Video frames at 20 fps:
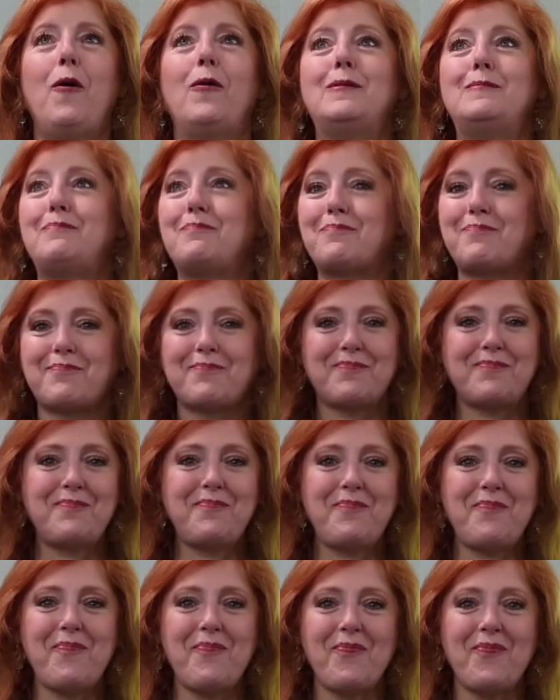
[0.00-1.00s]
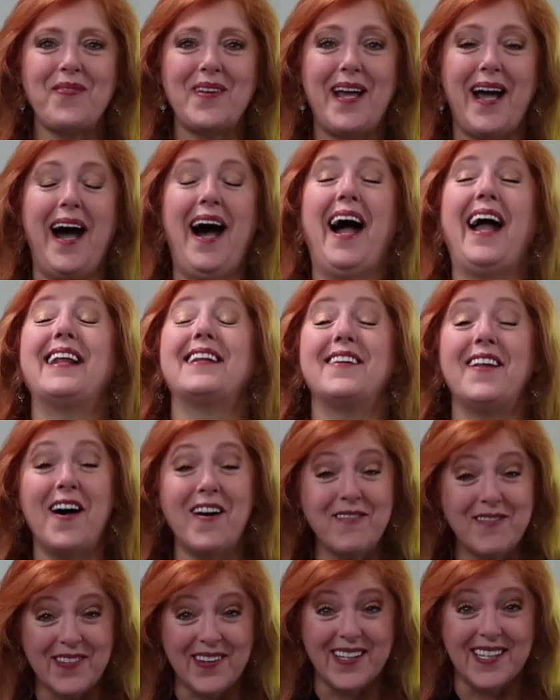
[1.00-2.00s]
Oh,
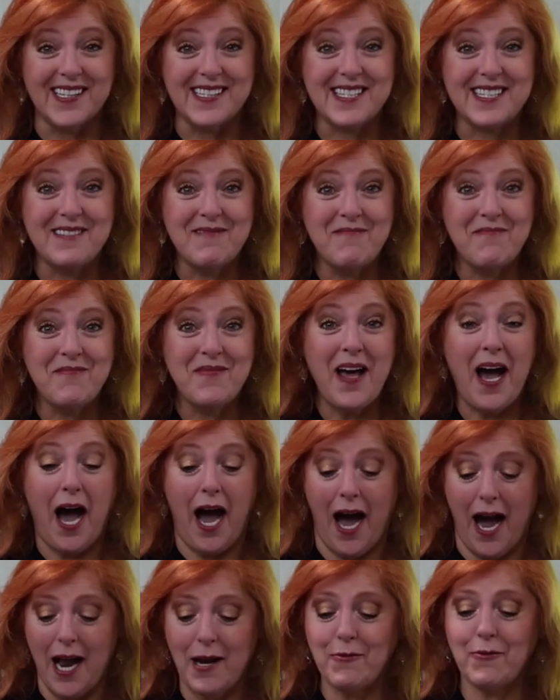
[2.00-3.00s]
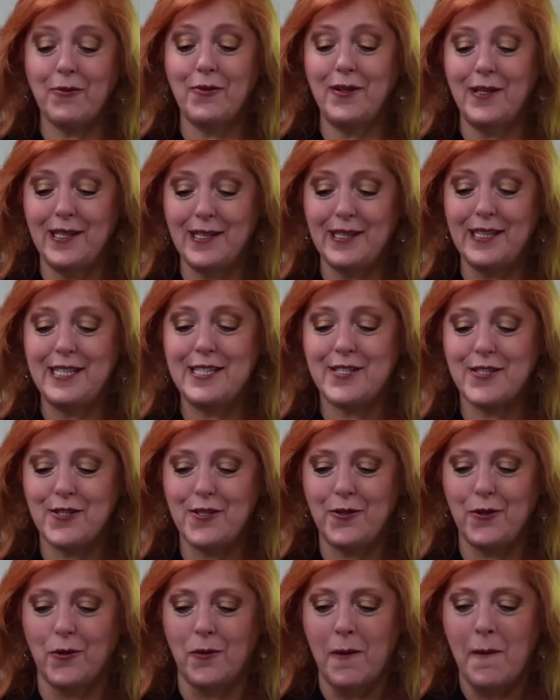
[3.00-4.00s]
I love this. I
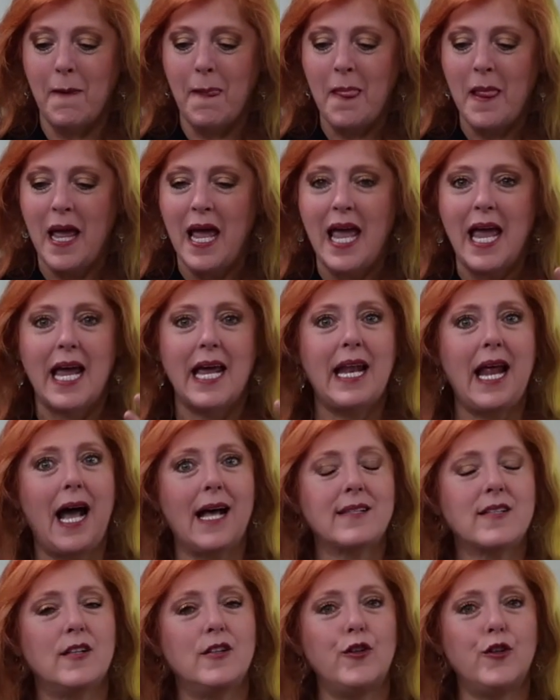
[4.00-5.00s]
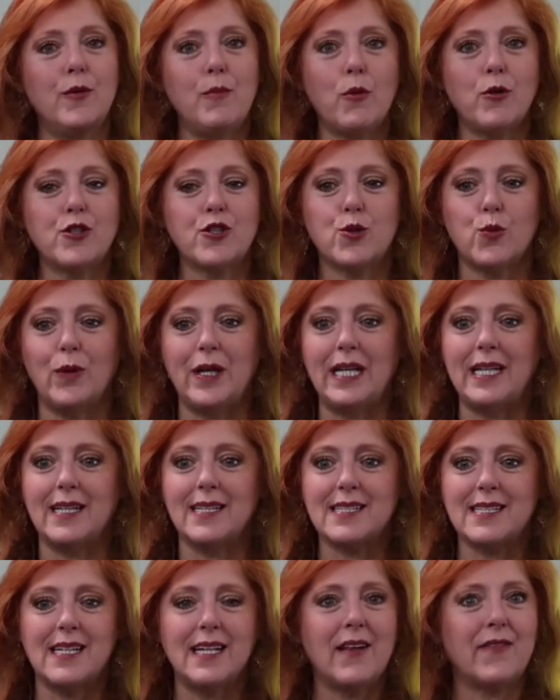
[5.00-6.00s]
really do. It has a little more
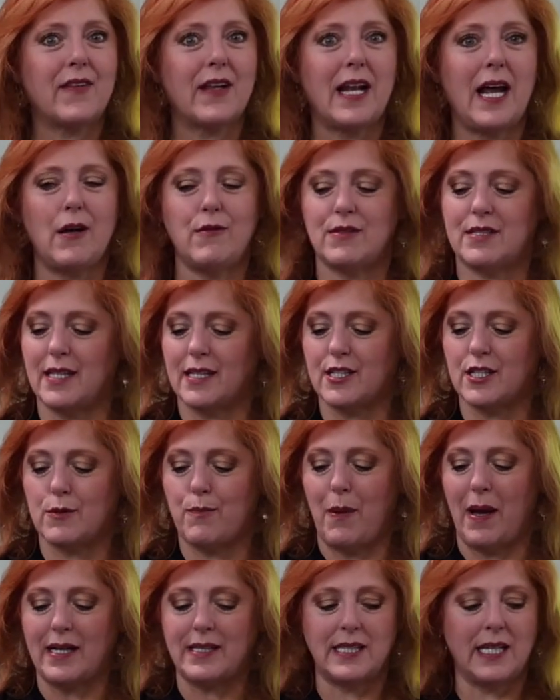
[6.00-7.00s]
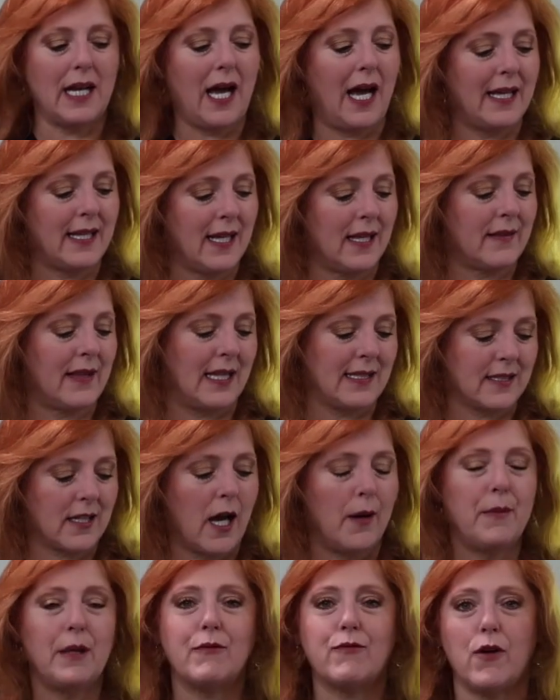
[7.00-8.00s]
sweetness in it than I was expecting.
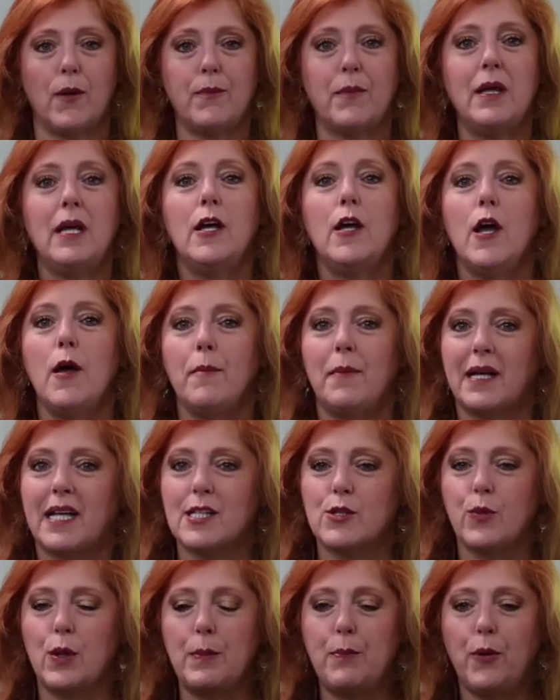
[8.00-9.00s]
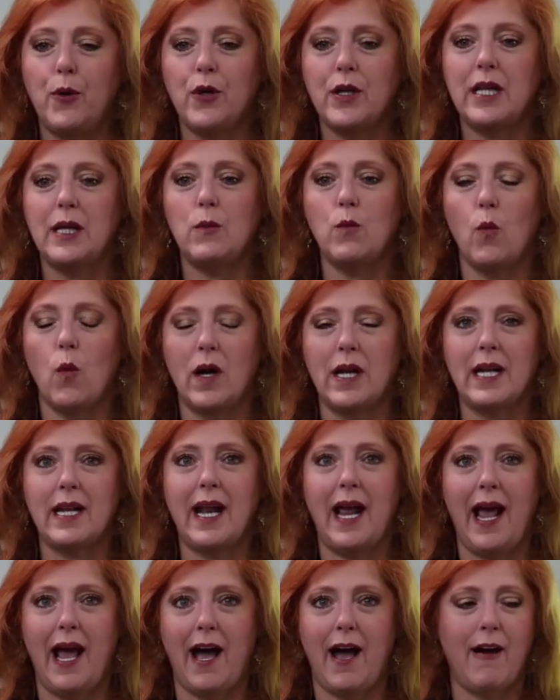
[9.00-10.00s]
That's coming from, because we put in
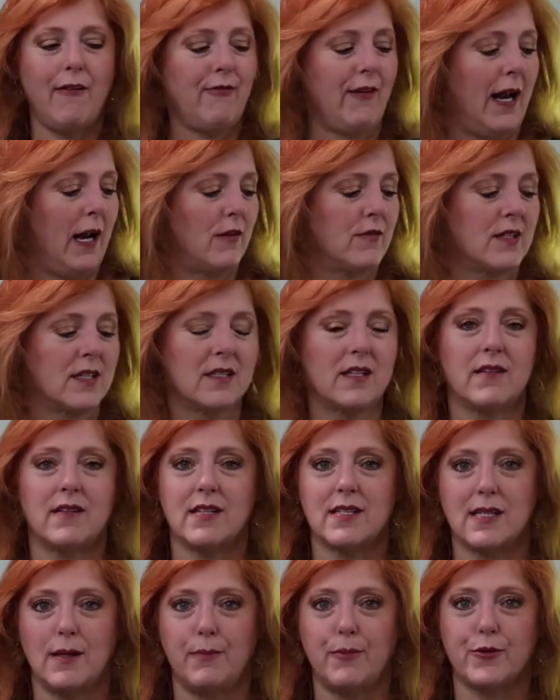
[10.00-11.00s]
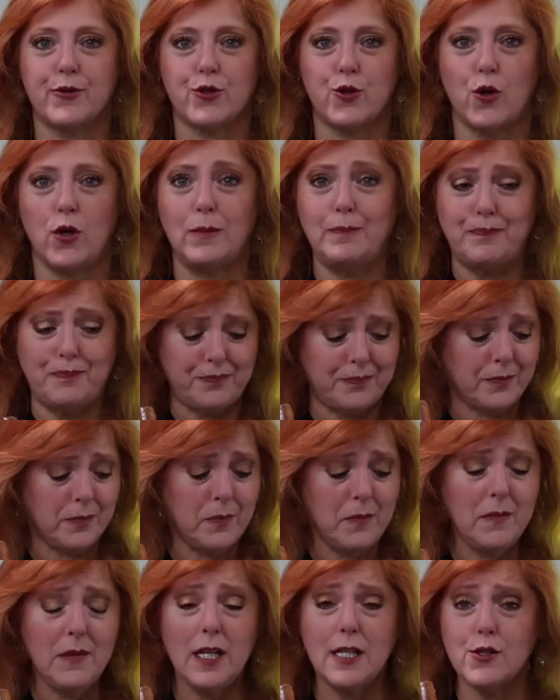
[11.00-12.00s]
1.5 ounces of the simple syrup.
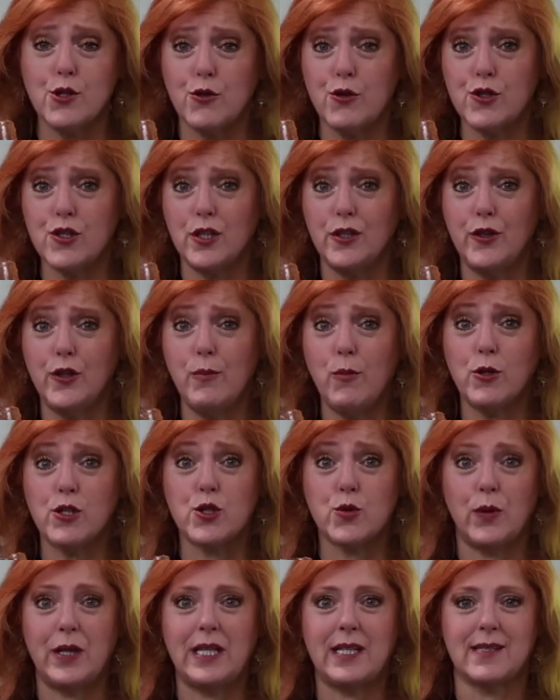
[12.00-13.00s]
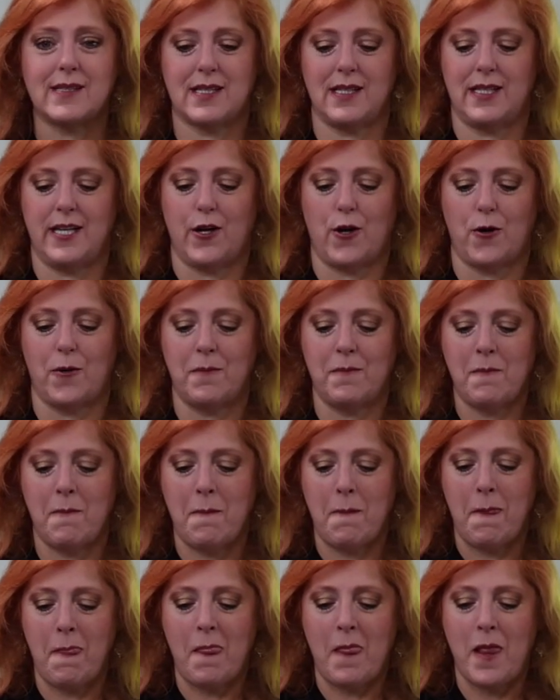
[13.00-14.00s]
So there's a little more sweetness in here,